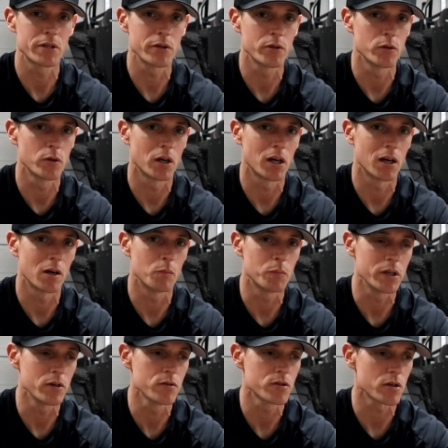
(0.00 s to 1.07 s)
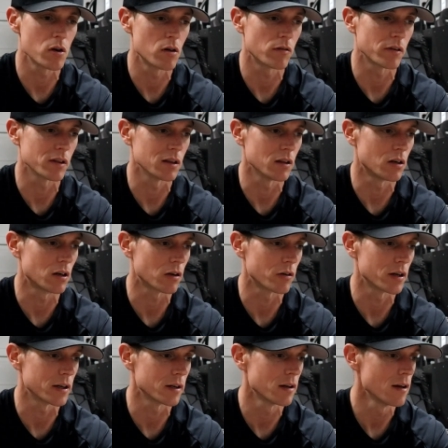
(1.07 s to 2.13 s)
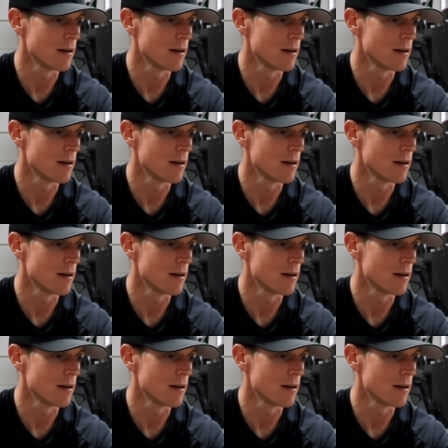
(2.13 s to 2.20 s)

to abuse over the long run.